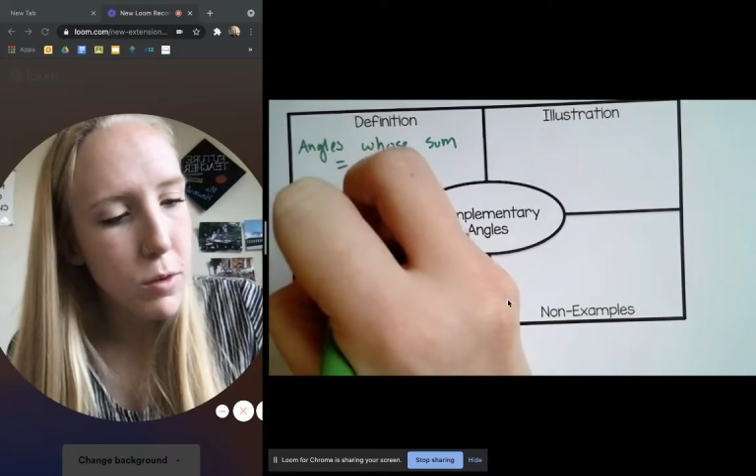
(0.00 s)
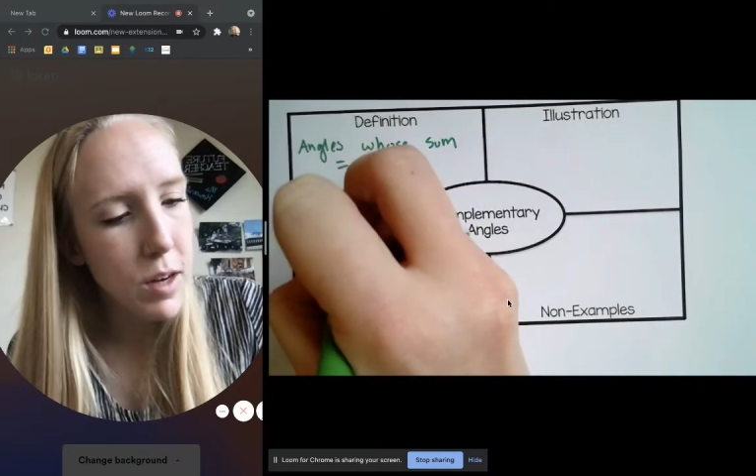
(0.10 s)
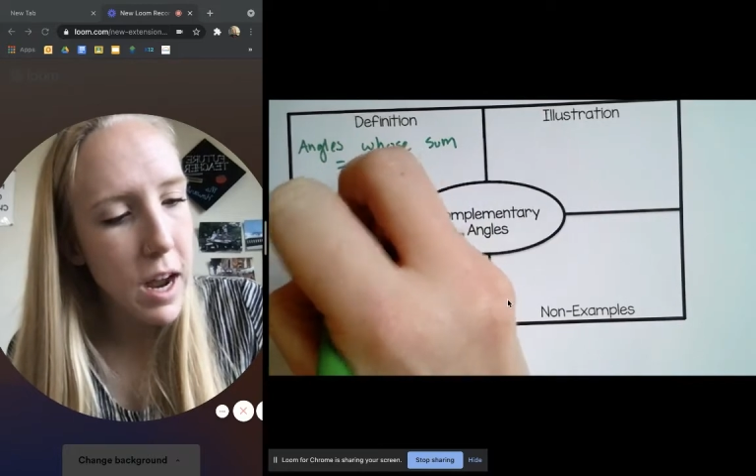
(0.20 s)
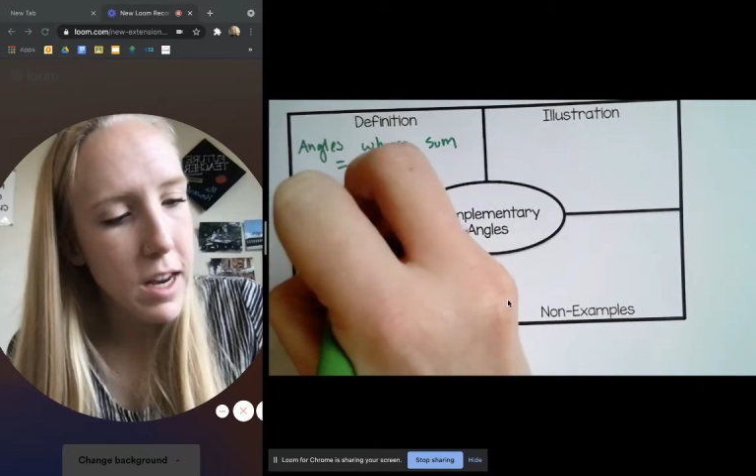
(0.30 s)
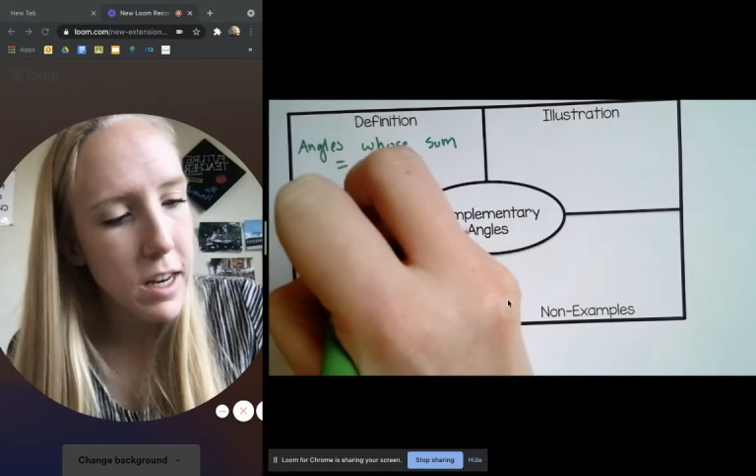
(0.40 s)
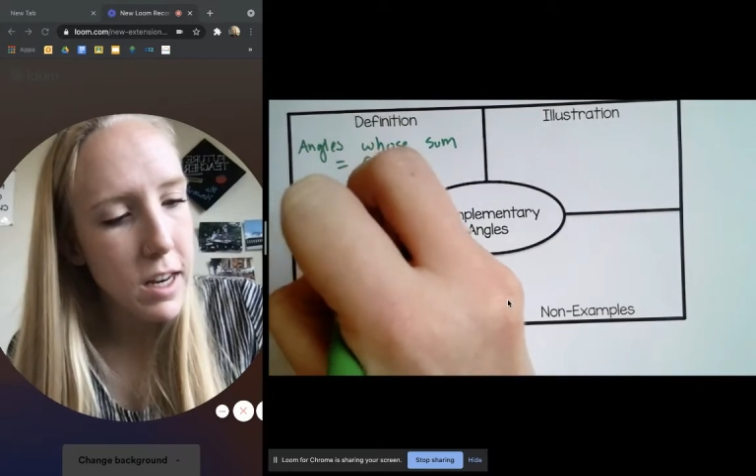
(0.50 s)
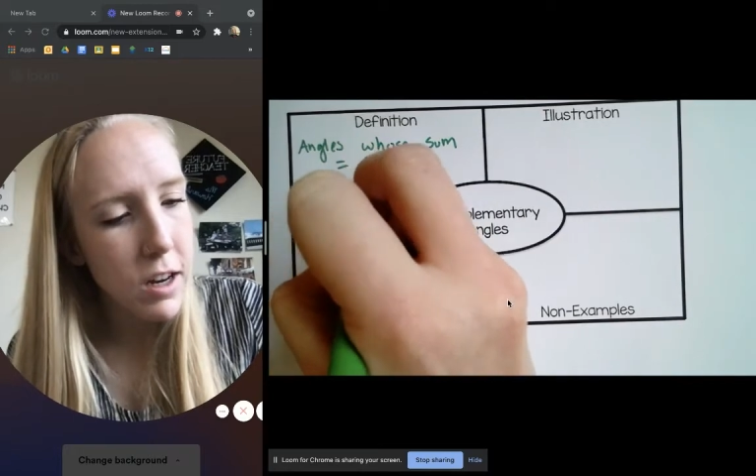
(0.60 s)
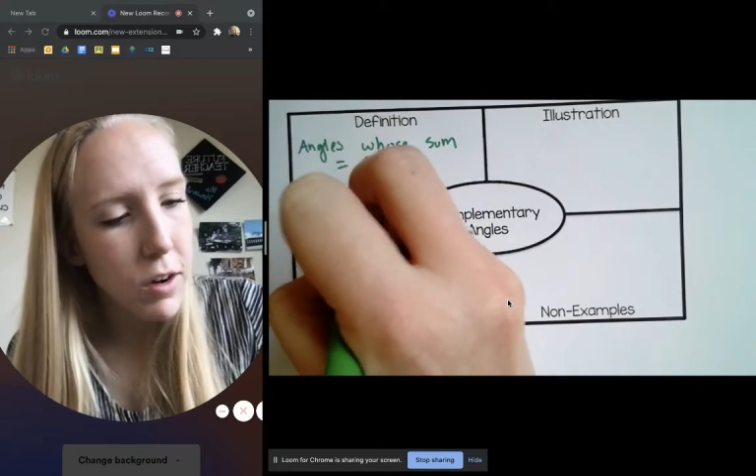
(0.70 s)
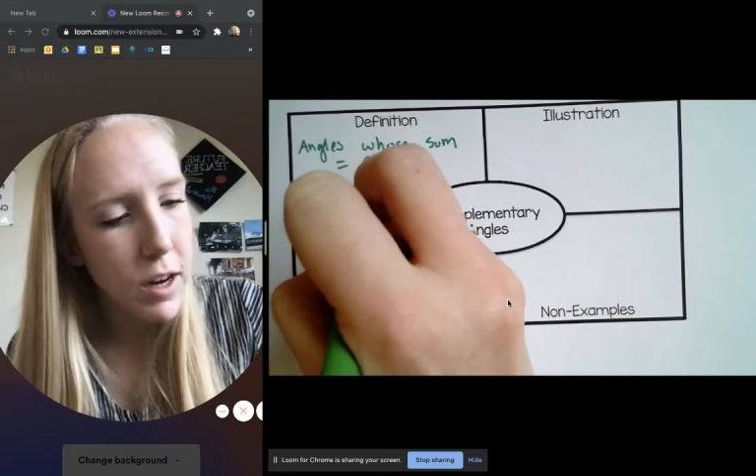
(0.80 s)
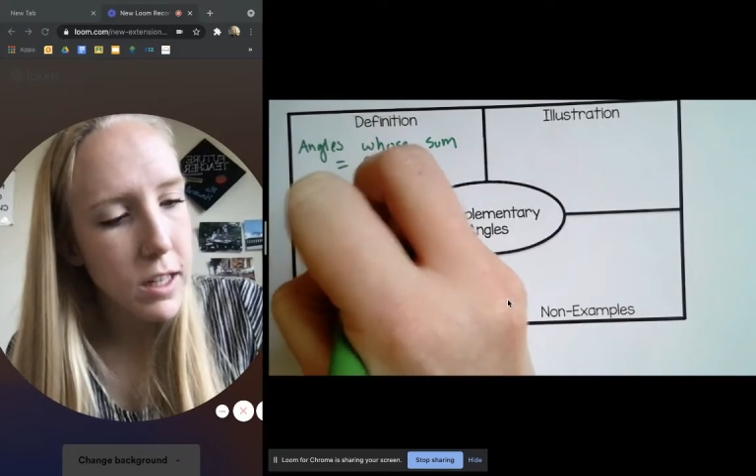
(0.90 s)
90
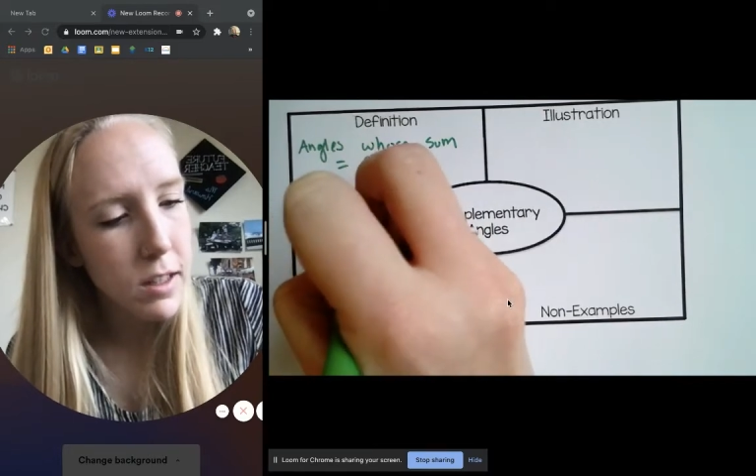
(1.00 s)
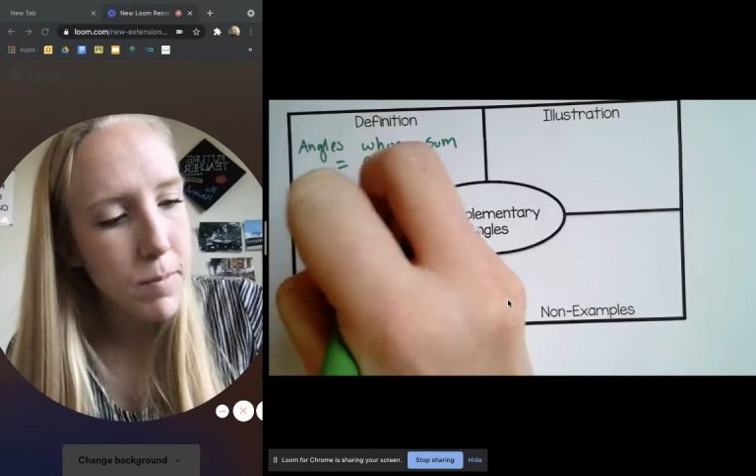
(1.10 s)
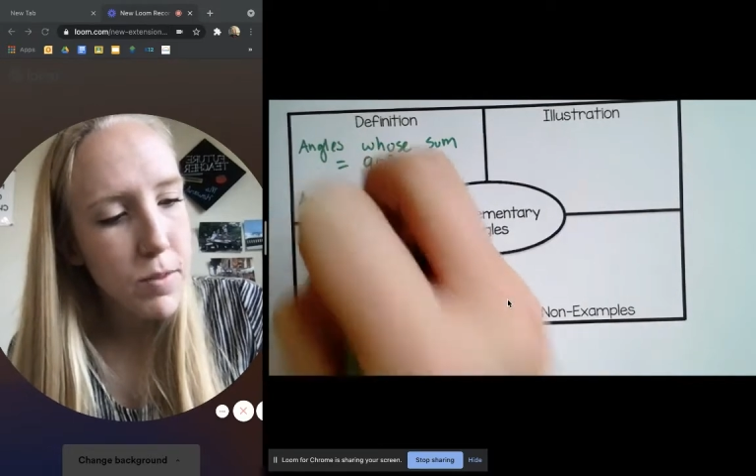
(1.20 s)
degrees.